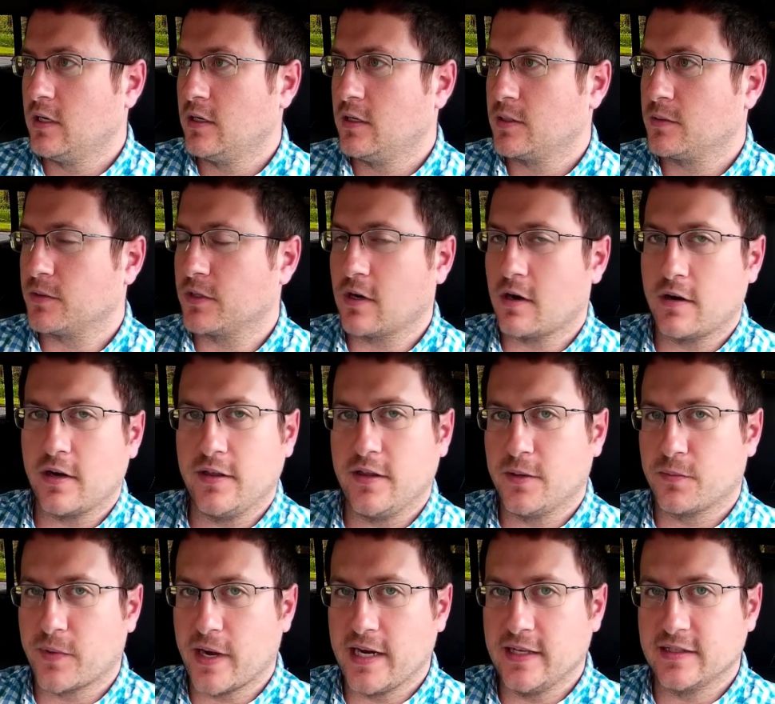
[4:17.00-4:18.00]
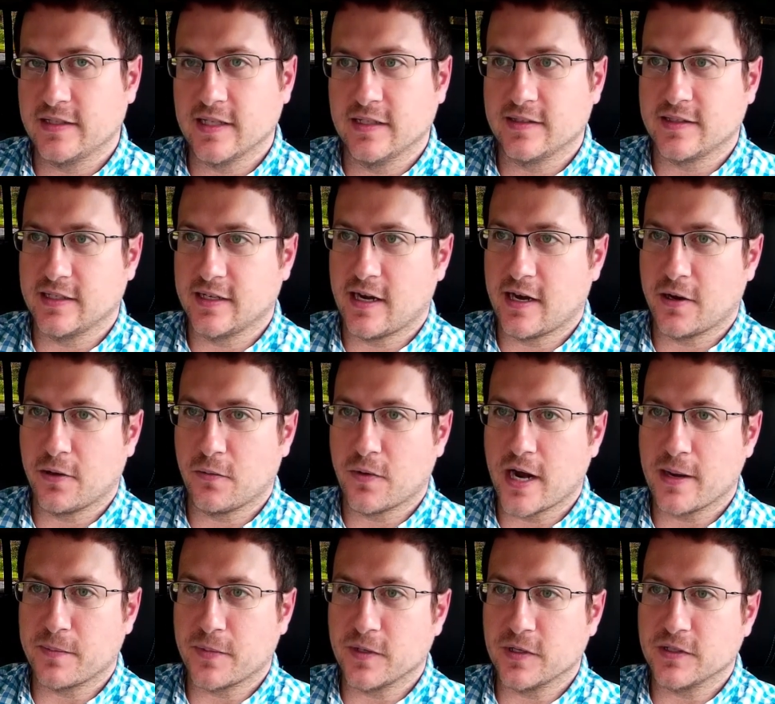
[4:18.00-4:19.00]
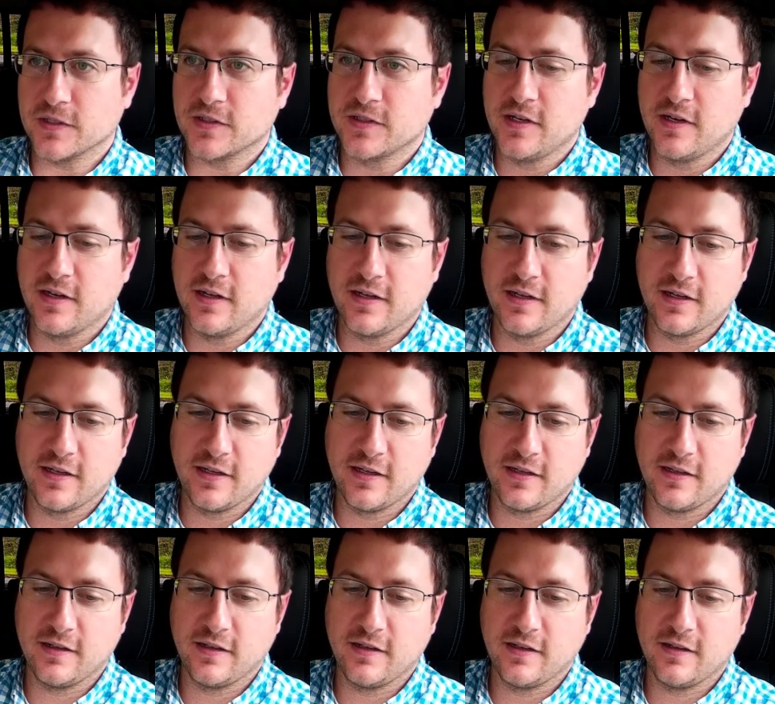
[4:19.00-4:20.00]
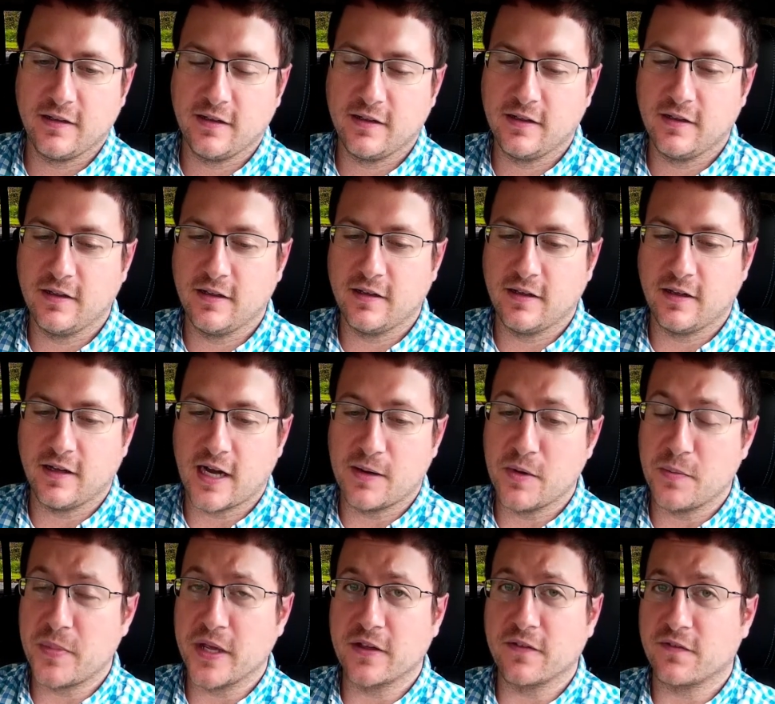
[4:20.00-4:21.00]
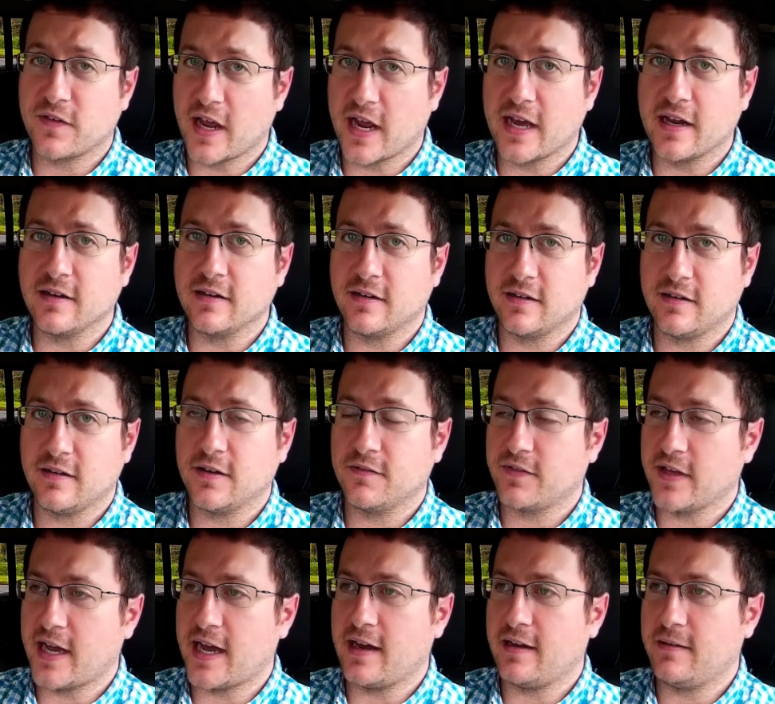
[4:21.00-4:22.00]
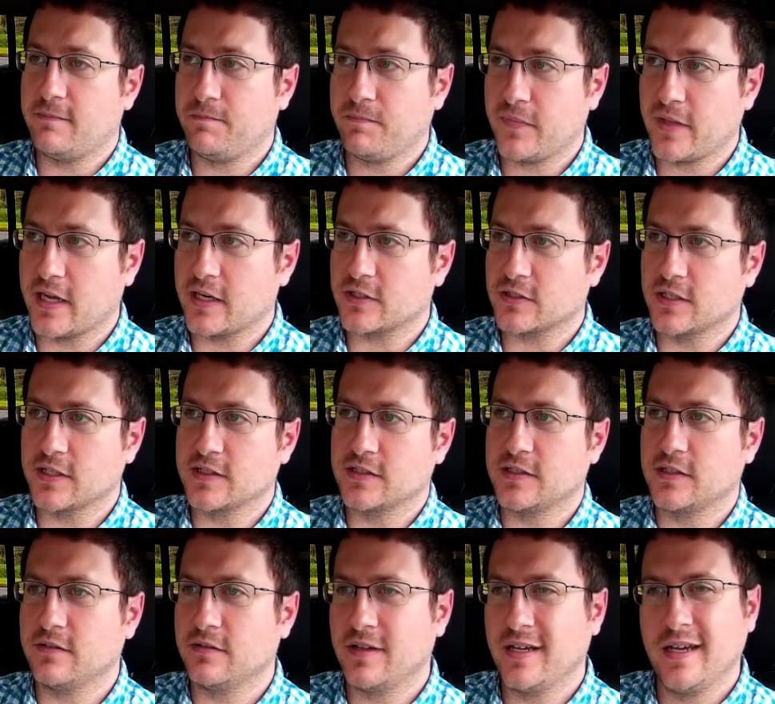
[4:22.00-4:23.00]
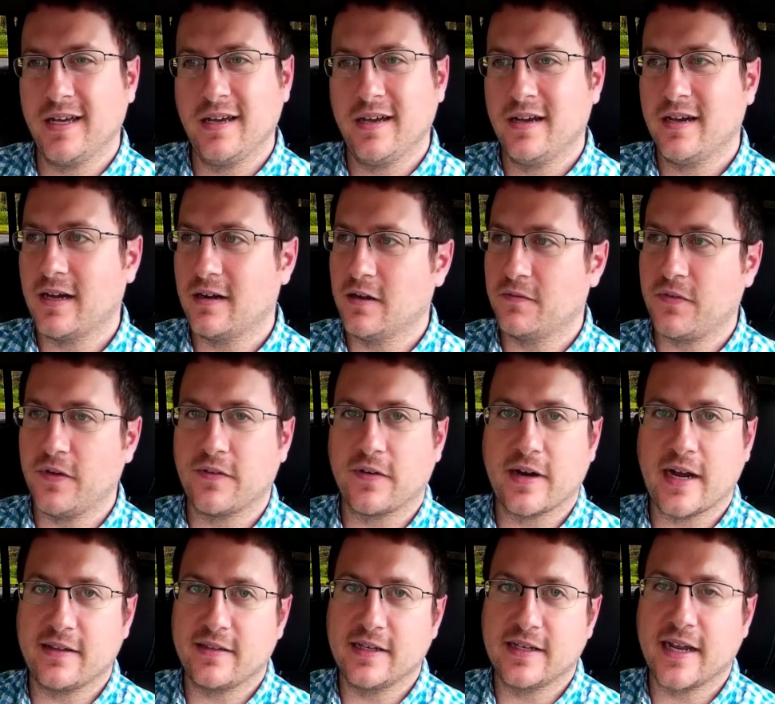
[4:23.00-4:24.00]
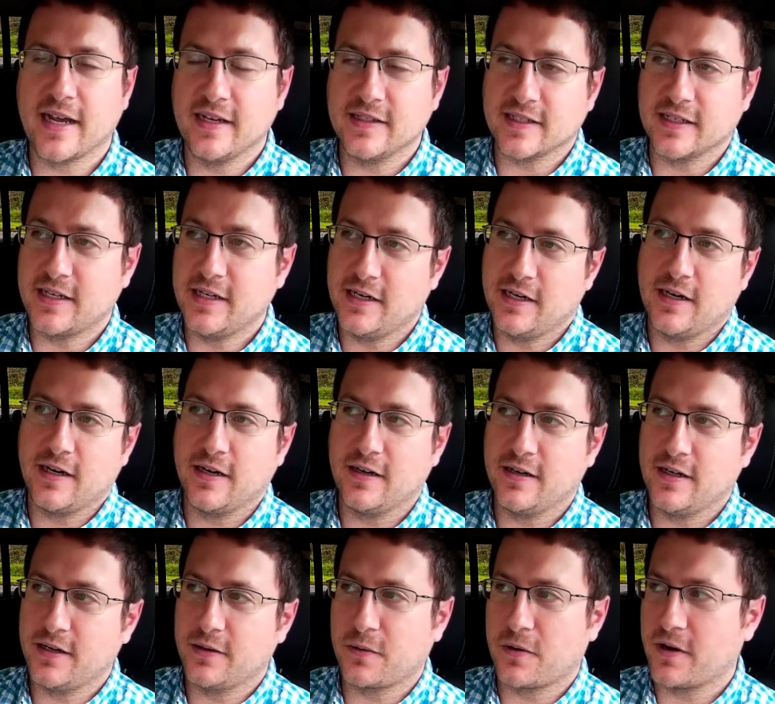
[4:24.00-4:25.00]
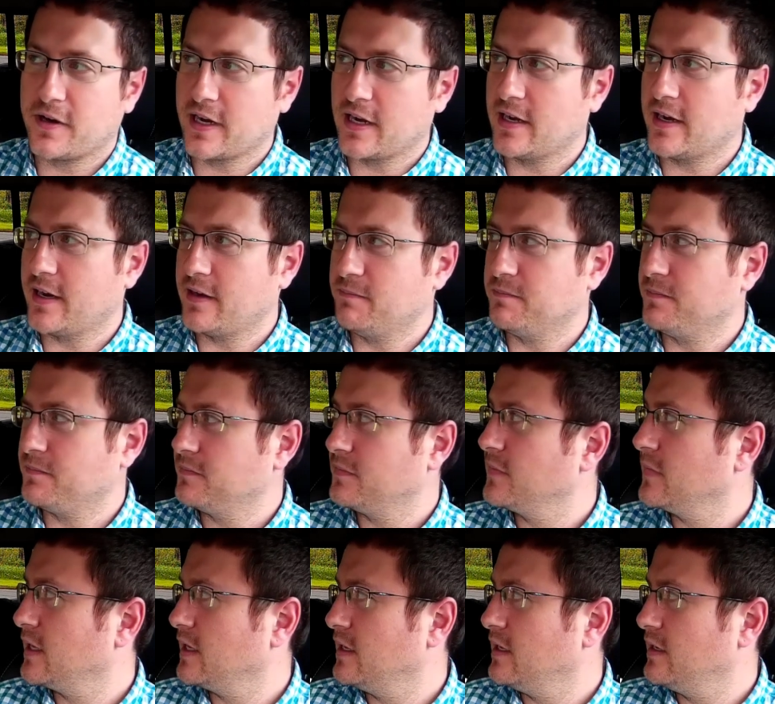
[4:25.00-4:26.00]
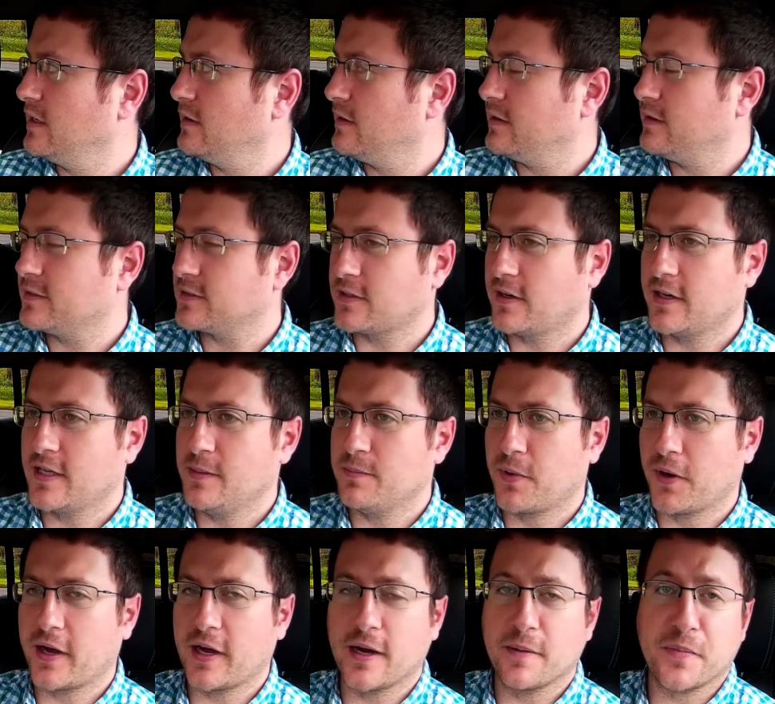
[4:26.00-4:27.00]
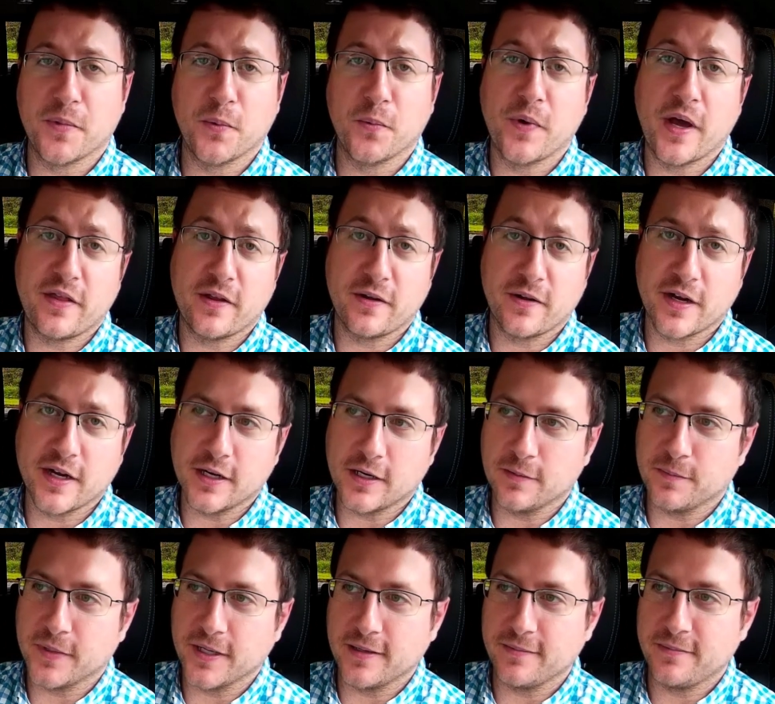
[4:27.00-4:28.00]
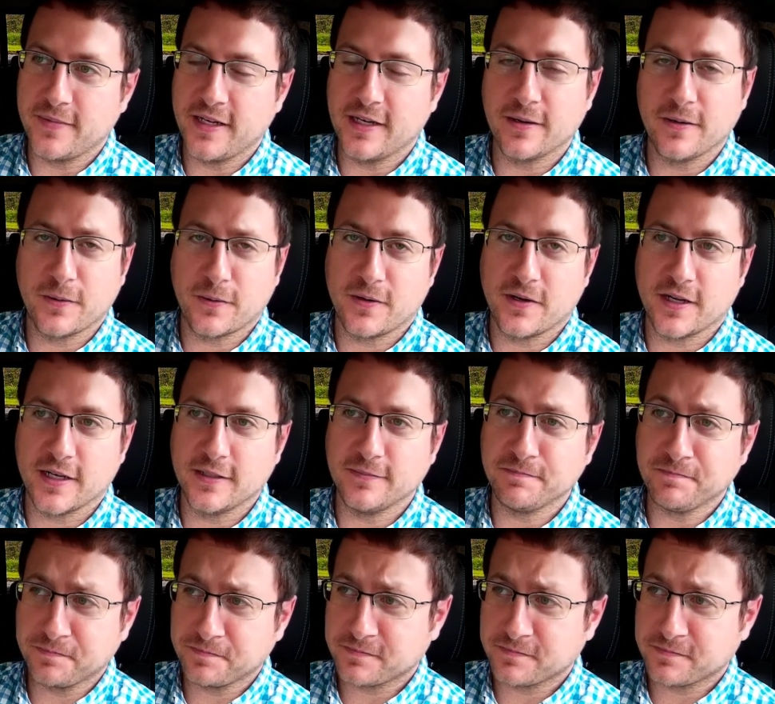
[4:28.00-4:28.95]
Regarding the rain sensing auto wipers, I'm a big fan of that, actually, because I don't know if you've ever had the days, like here in Oregon, and I'm sorry to keep bringing up the weather here, but here in Oregon,